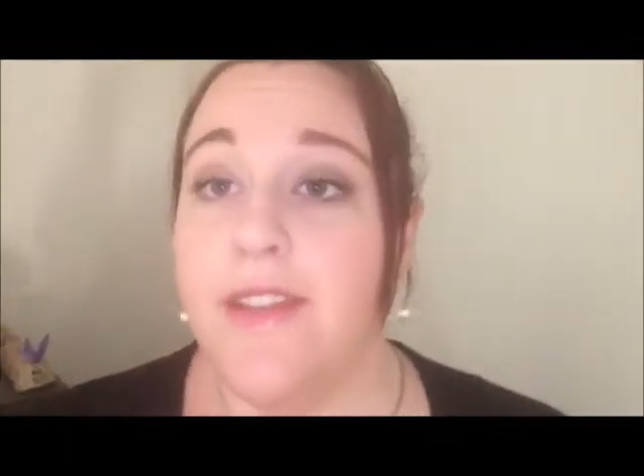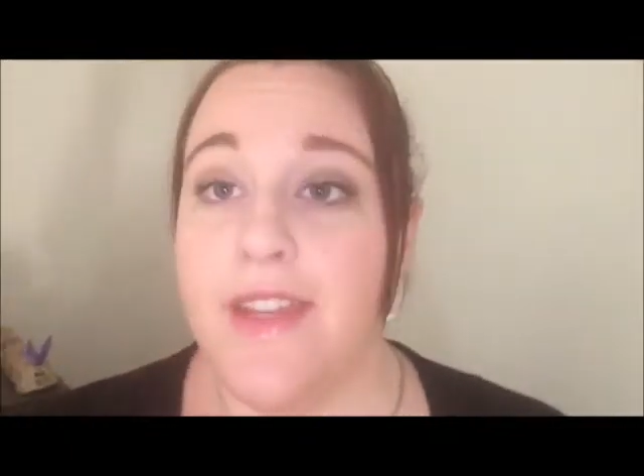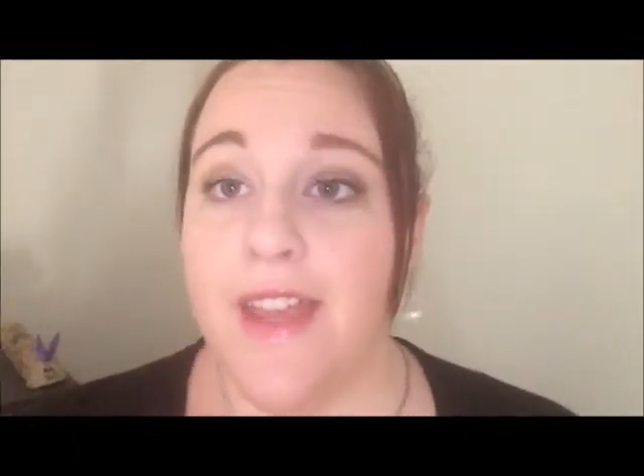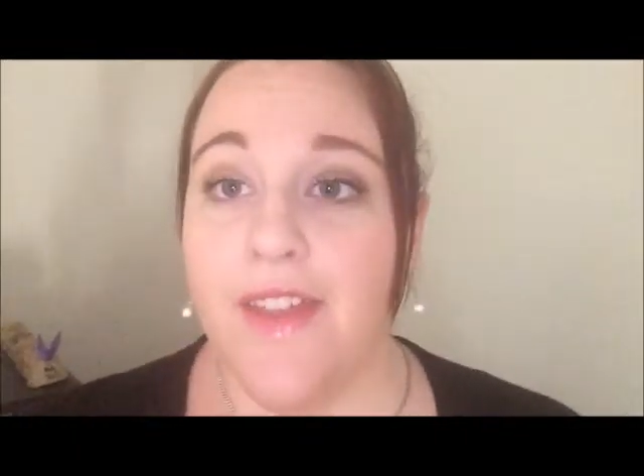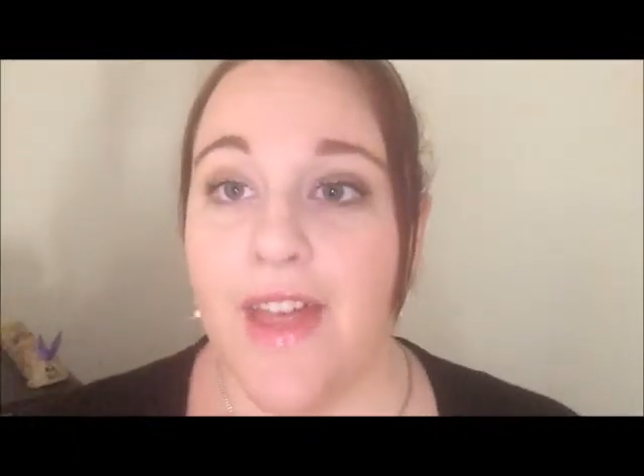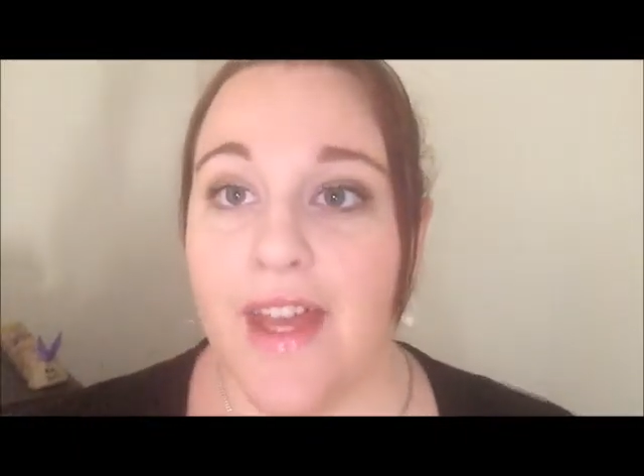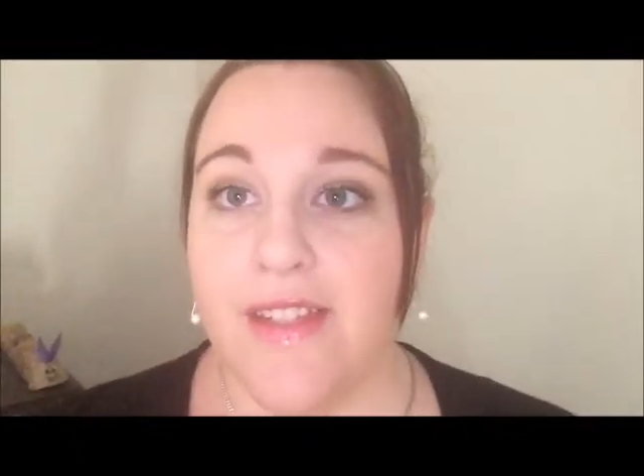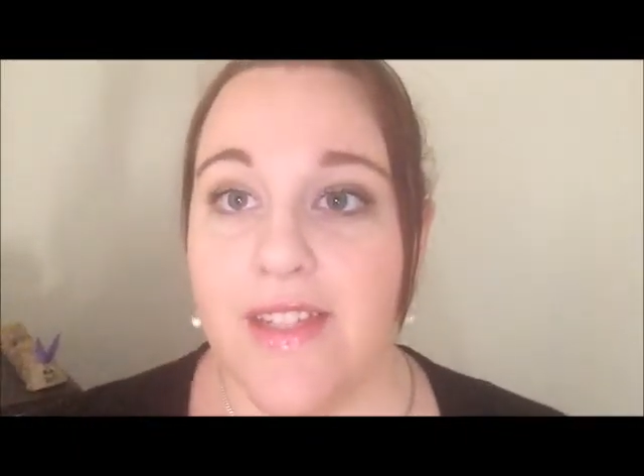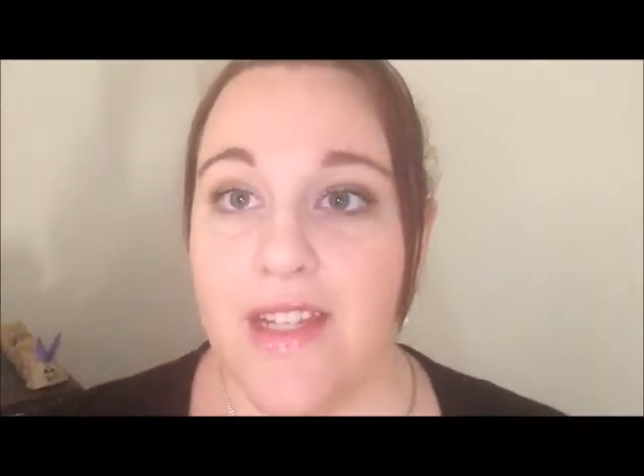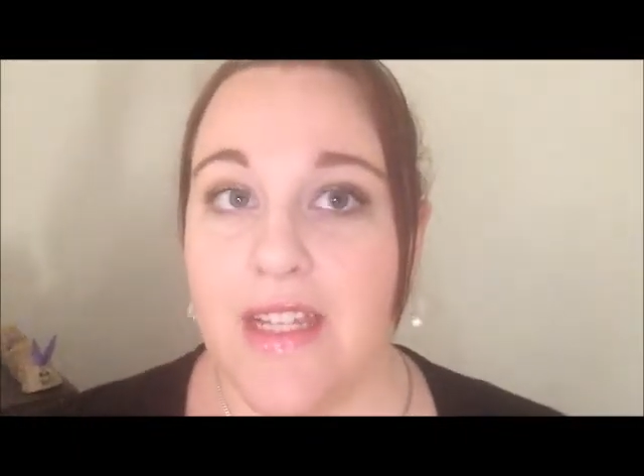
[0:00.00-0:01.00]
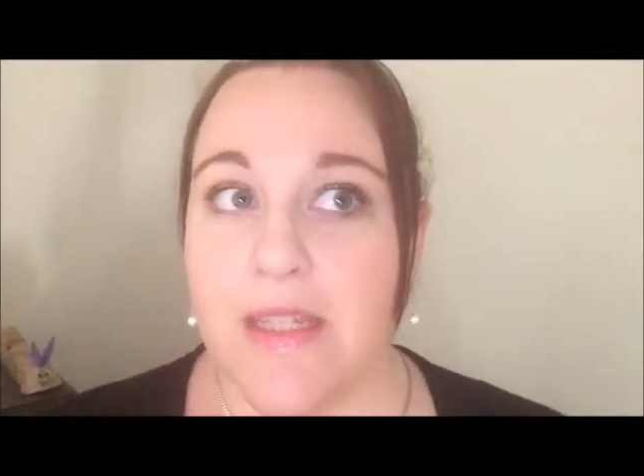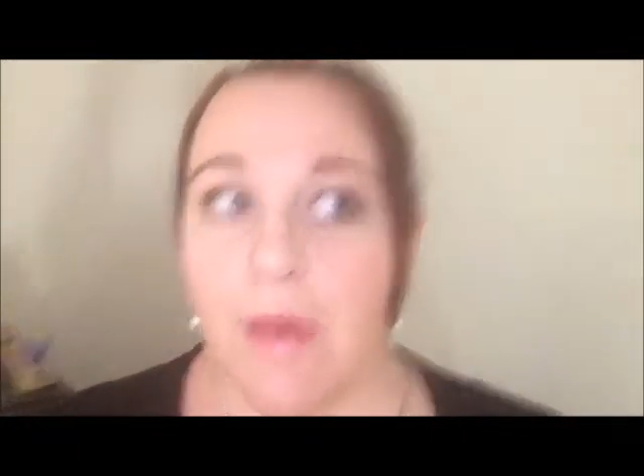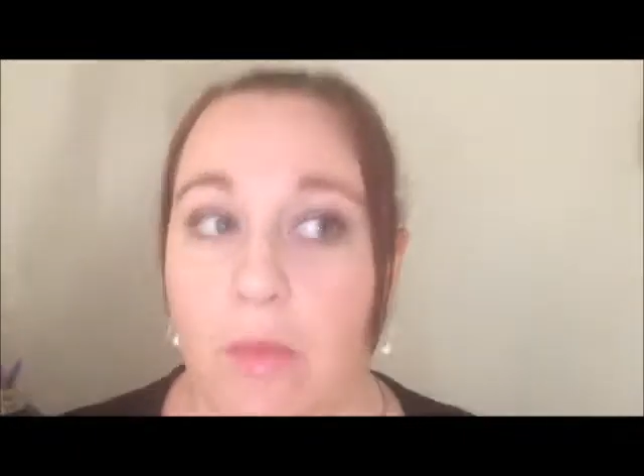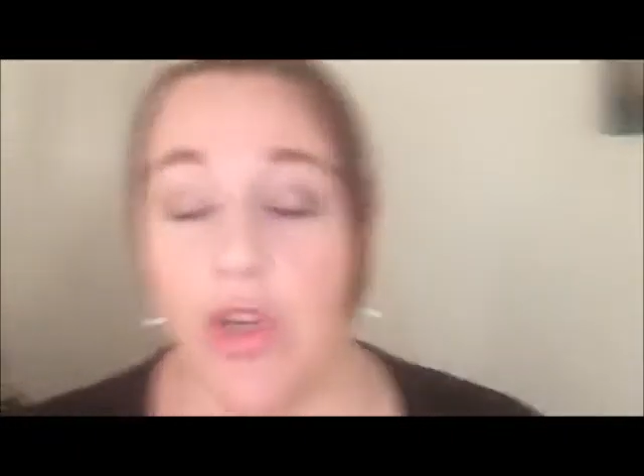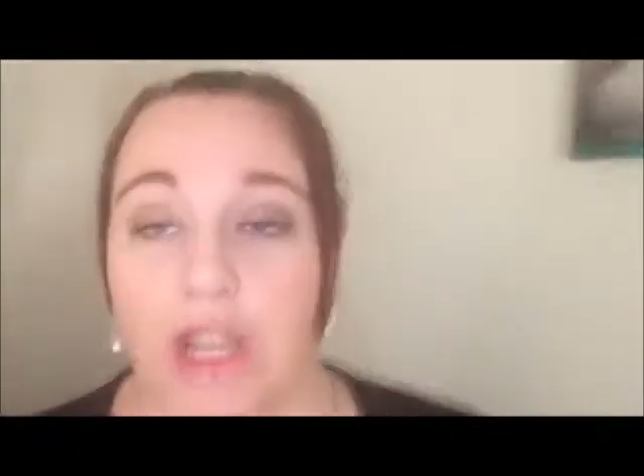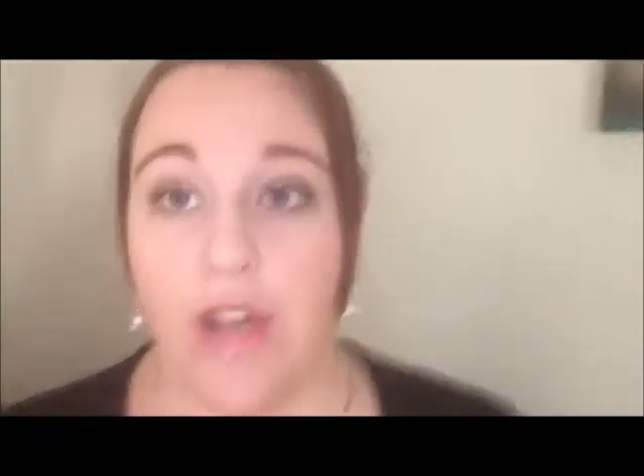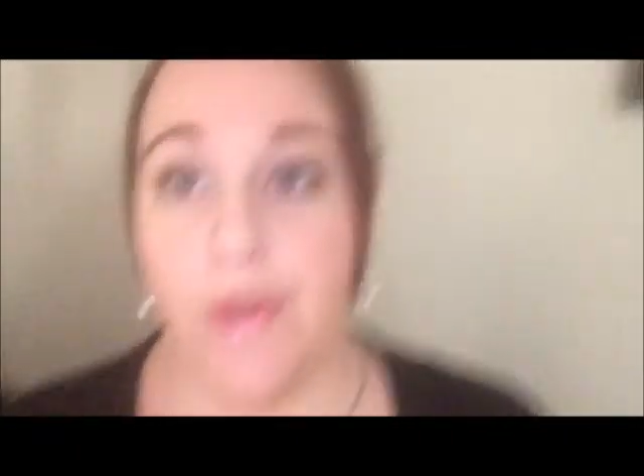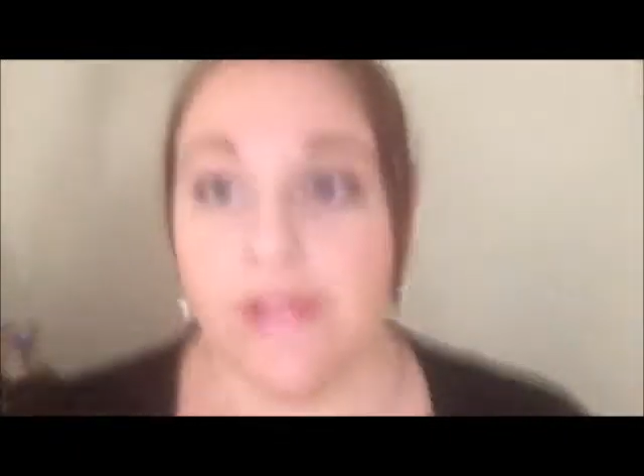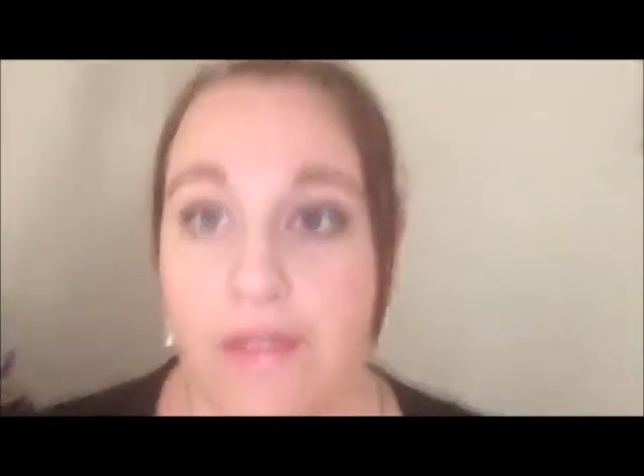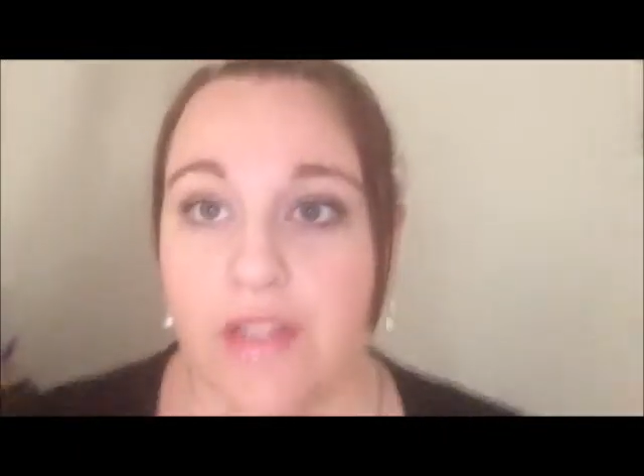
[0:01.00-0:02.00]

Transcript: So yeah, that is my morning. I also